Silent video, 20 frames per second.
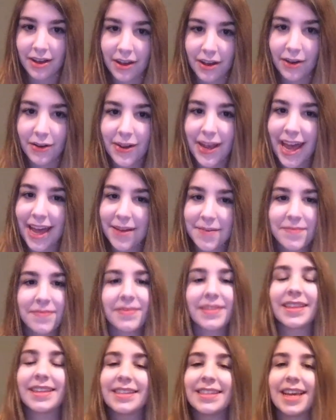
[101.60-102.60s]
Okay,
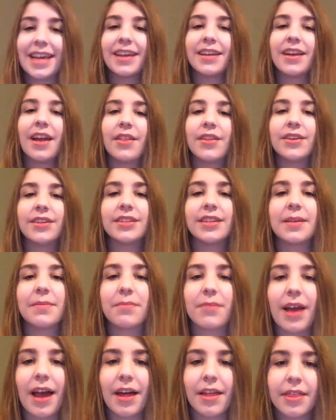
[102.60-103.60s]
take another deep
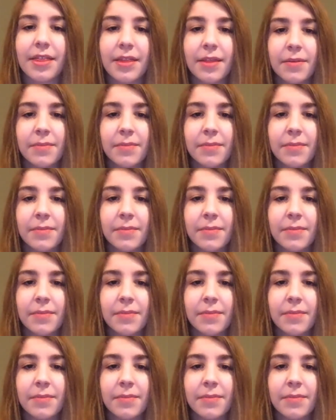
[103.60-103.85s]
breath.